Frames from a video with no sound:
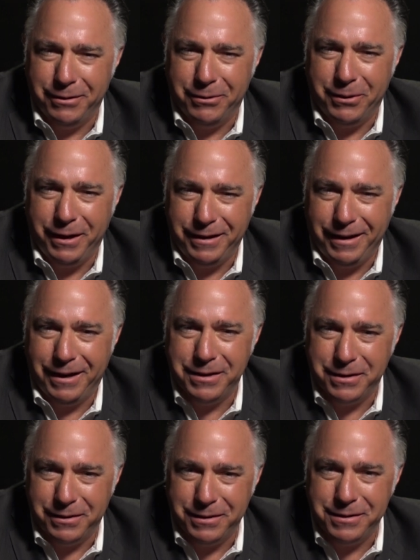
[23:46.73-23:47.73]
You're a white
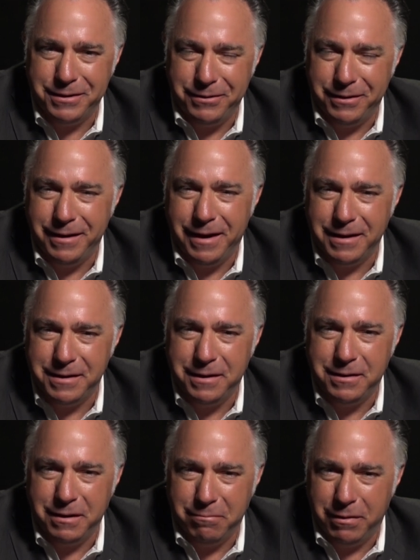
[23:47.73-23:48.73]
nationalist. You're a Nazi
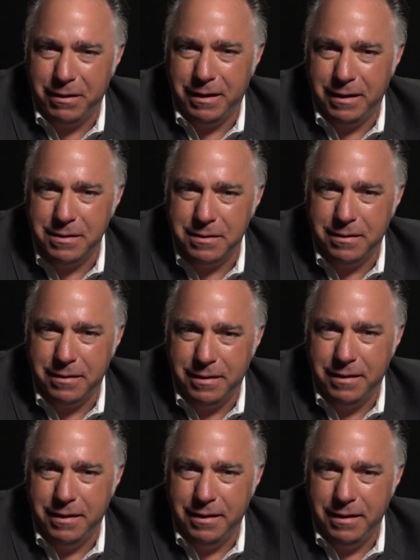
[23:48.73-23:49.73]
sympathizer.
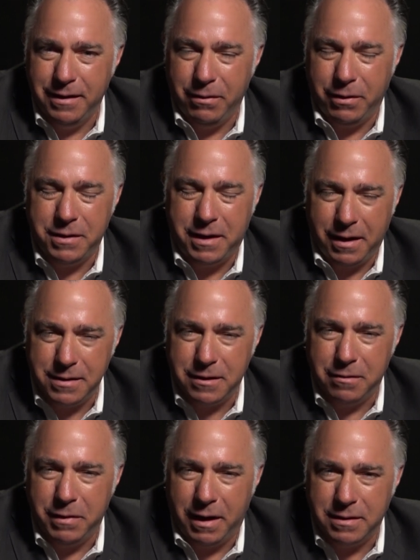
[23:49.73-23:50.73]
You want your kids to
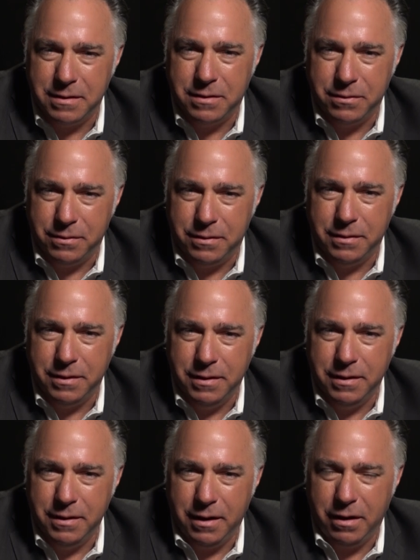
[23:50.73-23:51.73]
go back to school.
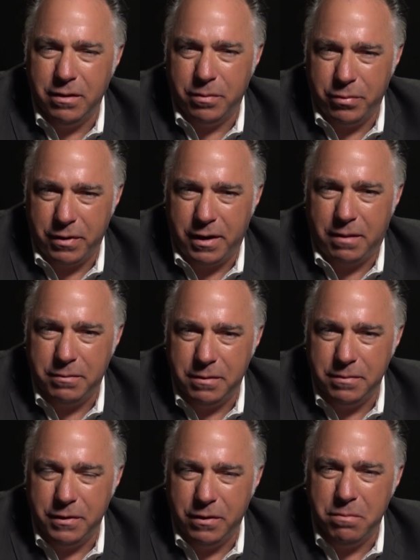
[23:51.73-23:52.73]
You're a
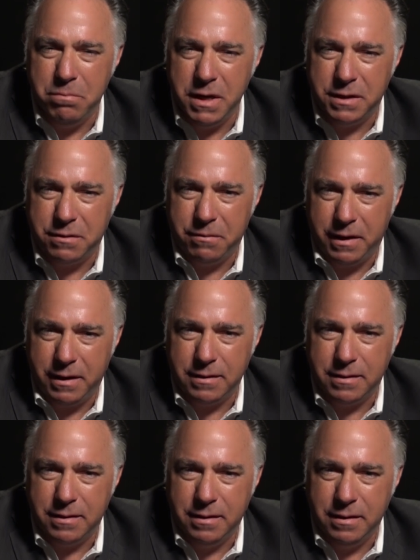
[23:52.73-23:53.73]
problem. You're a
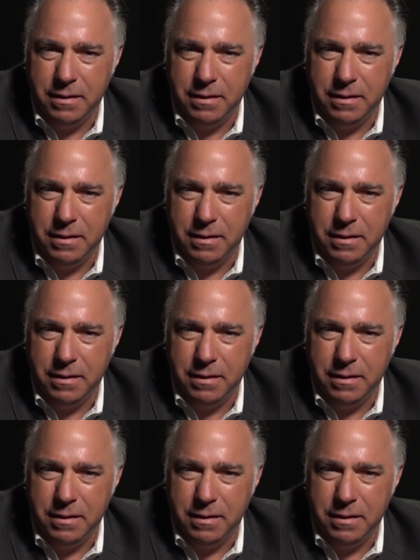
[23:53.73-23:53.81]
miscreant.